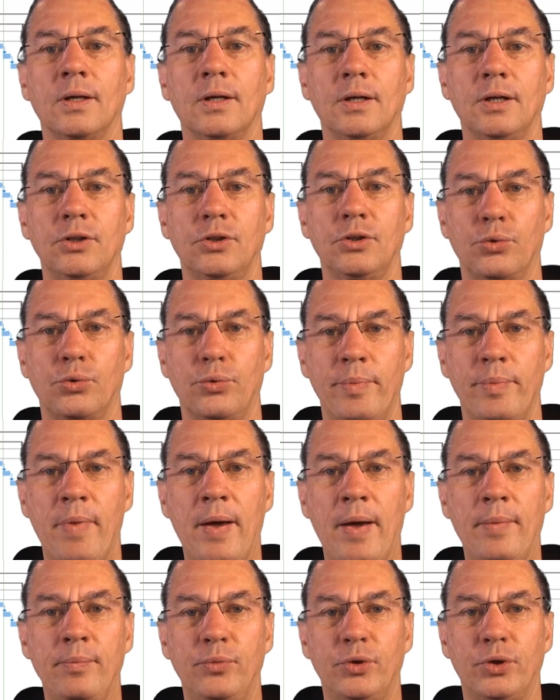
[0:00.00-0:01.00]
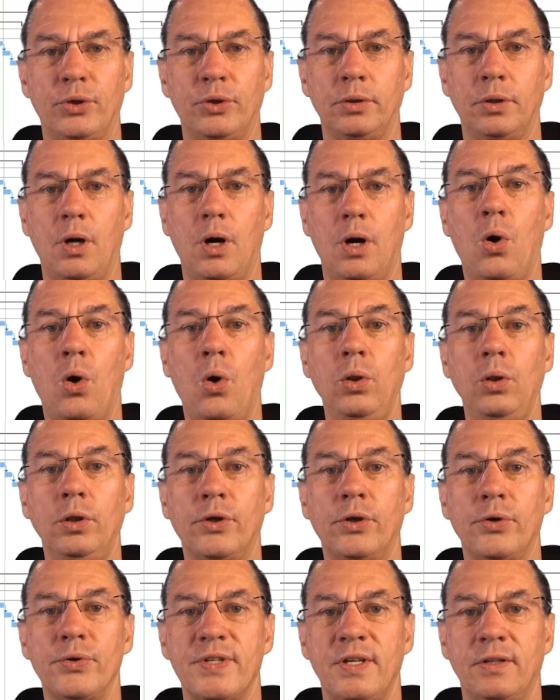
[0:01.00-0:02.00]
To remember, all
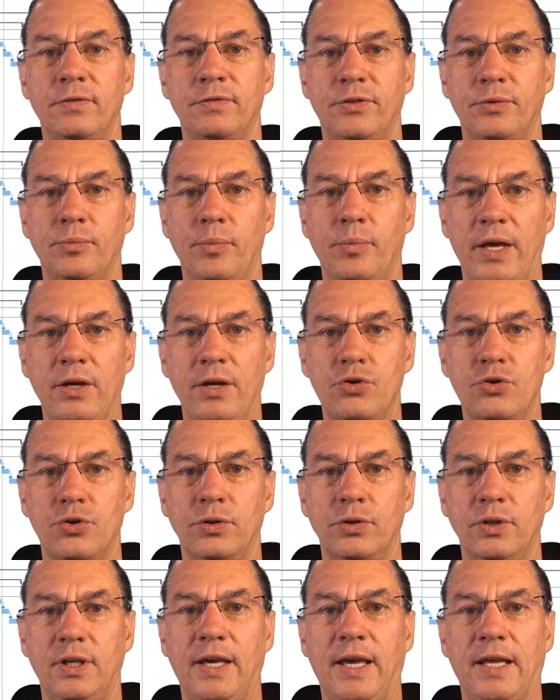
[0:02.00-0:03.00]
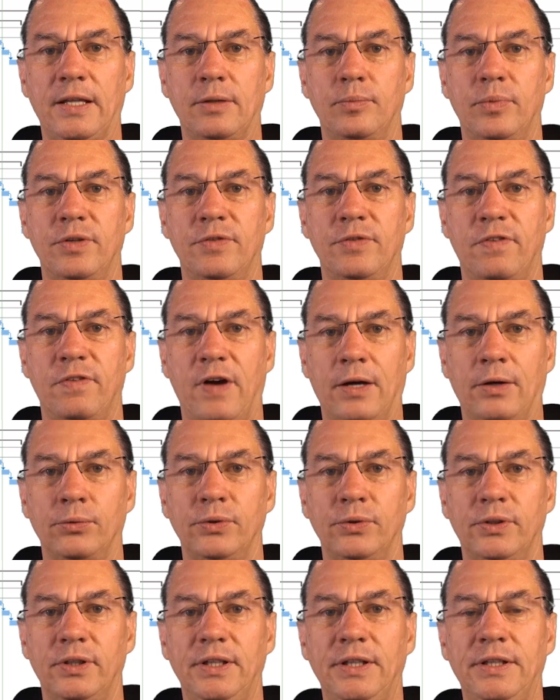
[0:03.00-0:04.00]
those information can be
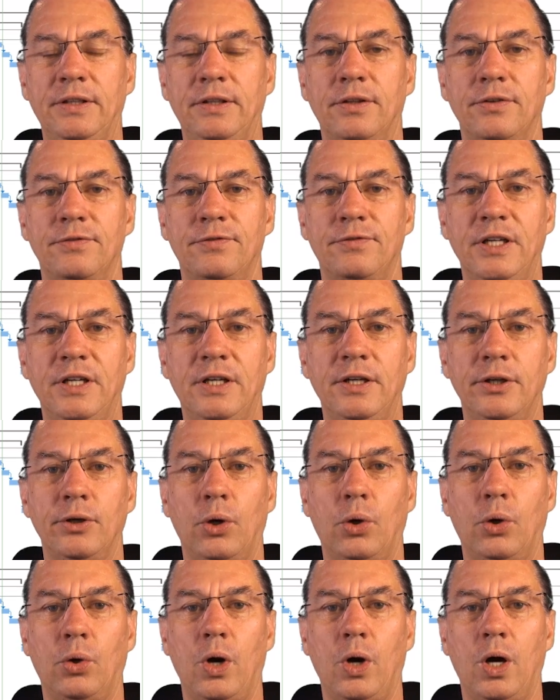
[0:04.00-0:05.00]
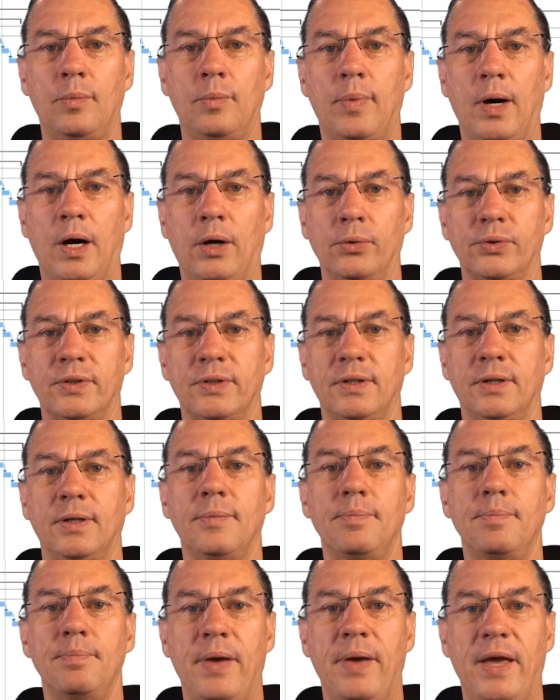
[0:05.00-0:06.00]
found in the video about
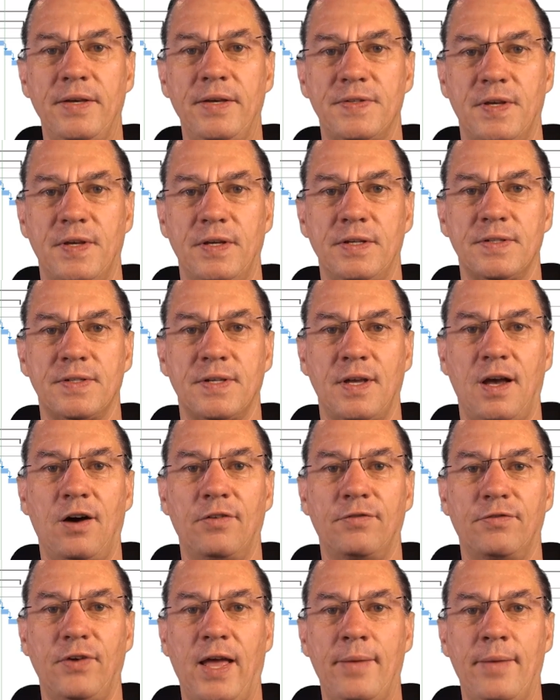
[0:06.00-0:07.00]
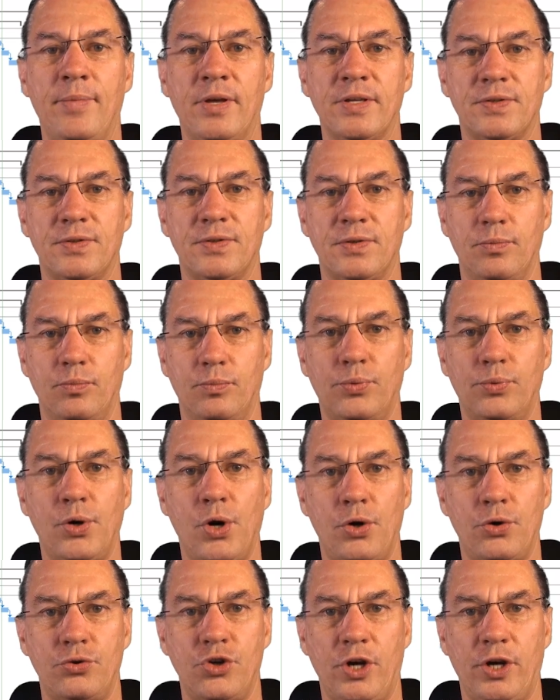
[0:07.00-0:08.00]
basics of MS
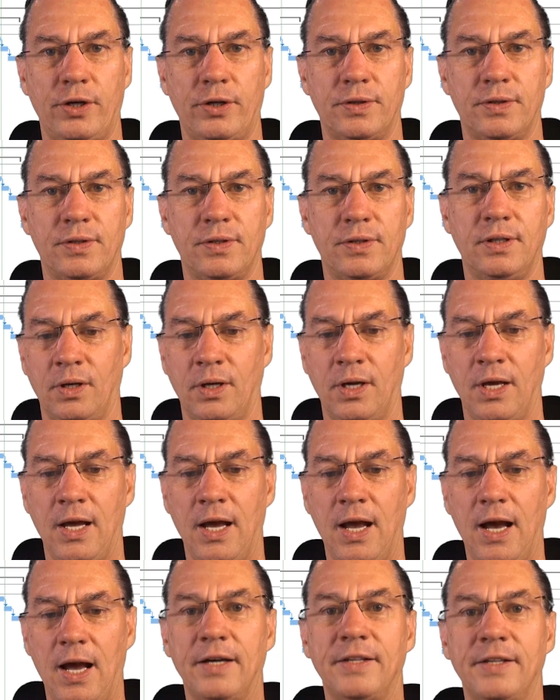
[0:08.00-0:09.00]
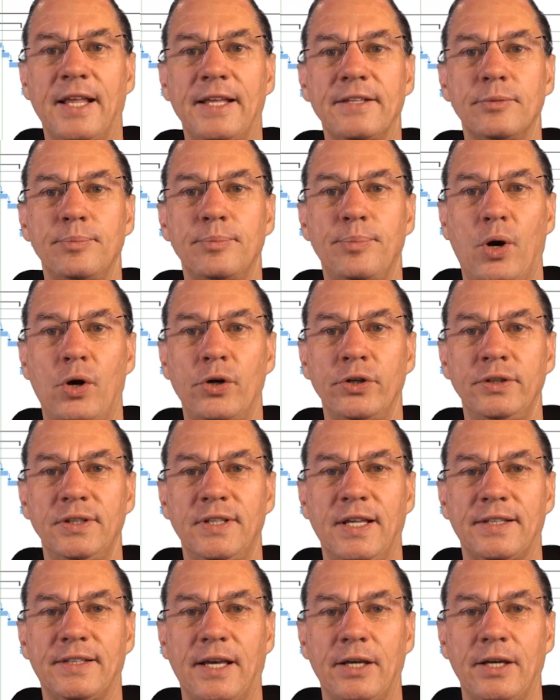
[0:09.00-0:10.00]
project. Another point
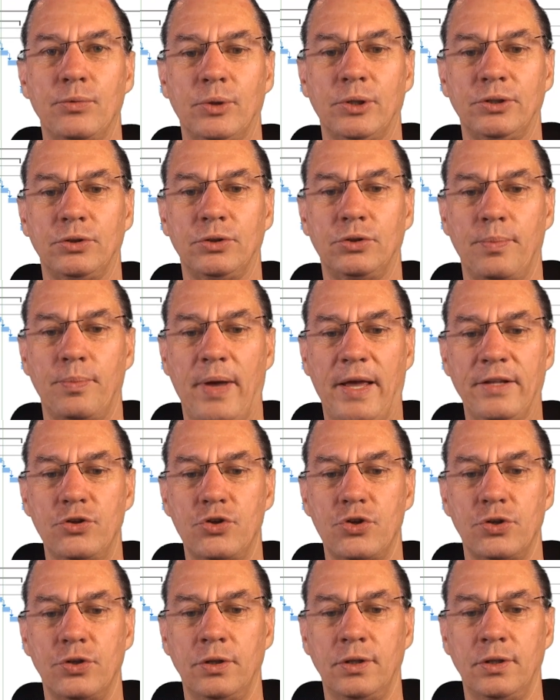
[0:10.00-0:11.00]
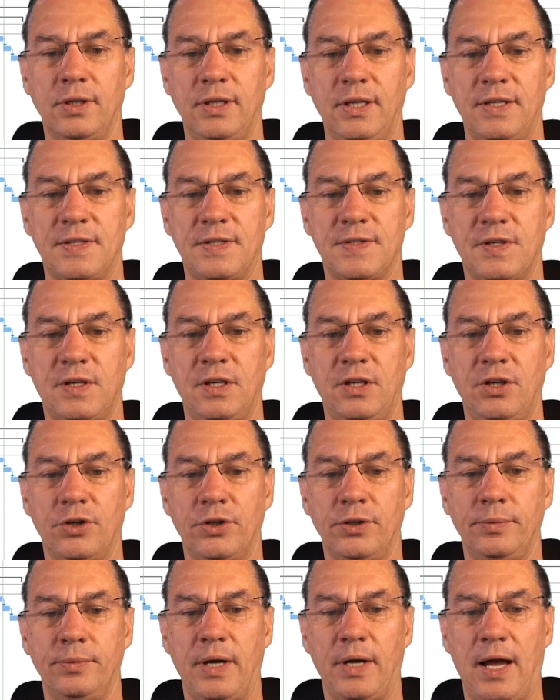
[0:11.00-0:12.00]
that I want to mention, it's
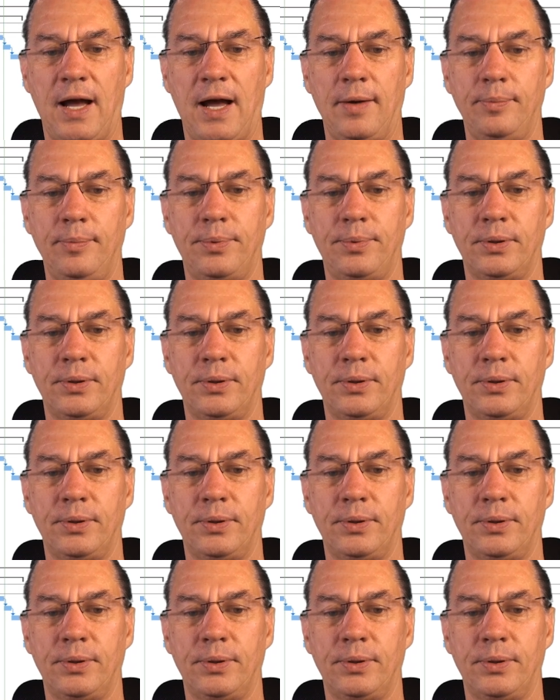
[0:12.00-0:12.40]
here up,